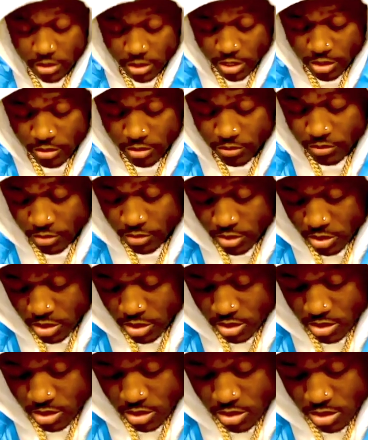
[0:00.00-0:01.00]

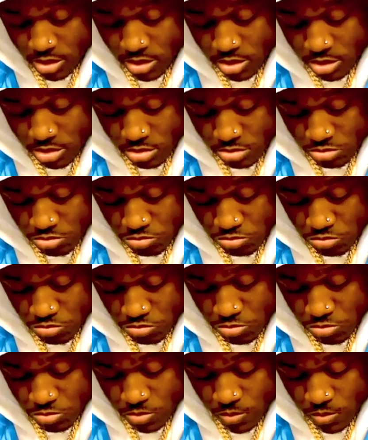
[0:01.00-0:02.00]

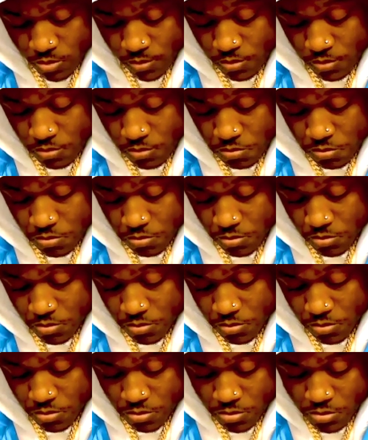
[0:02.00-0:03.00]

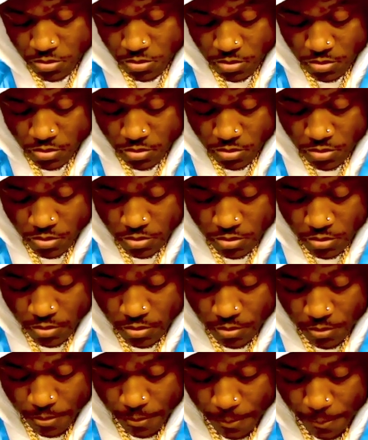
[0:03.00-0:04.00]

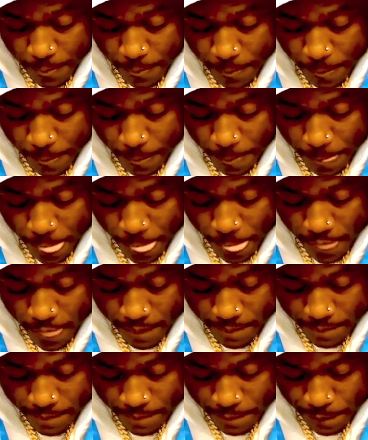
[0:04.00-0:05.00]
No one is speaking in this clip.